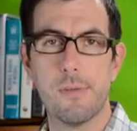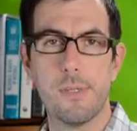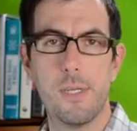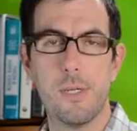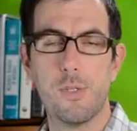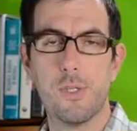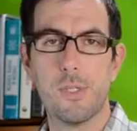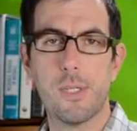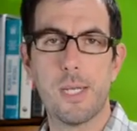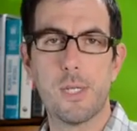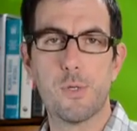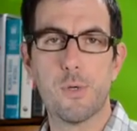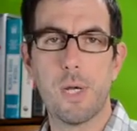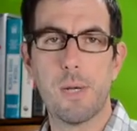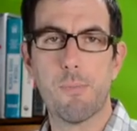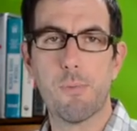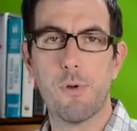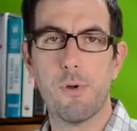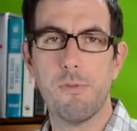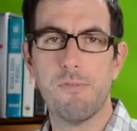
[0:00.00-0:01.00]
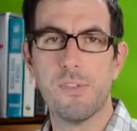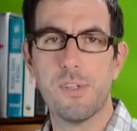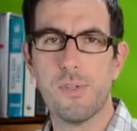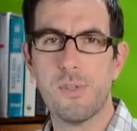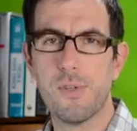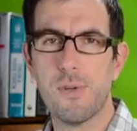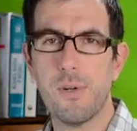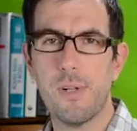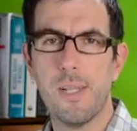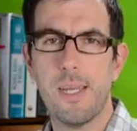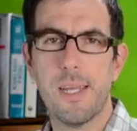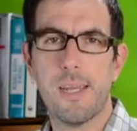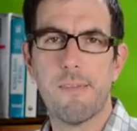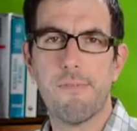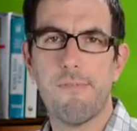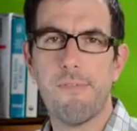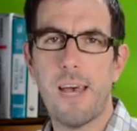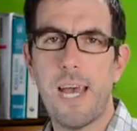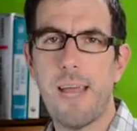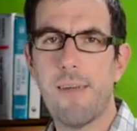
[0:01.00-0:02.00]
You know, just like trig proofs, there's sort of
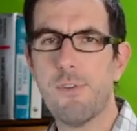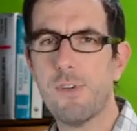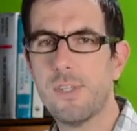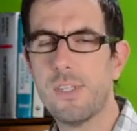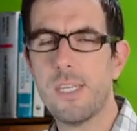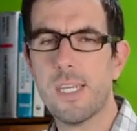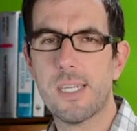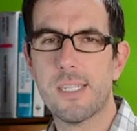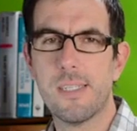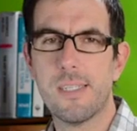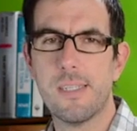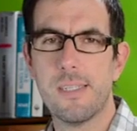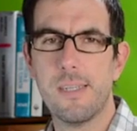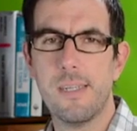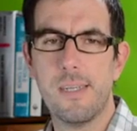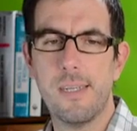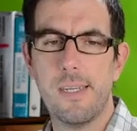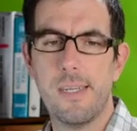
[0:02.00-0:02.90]
like five or six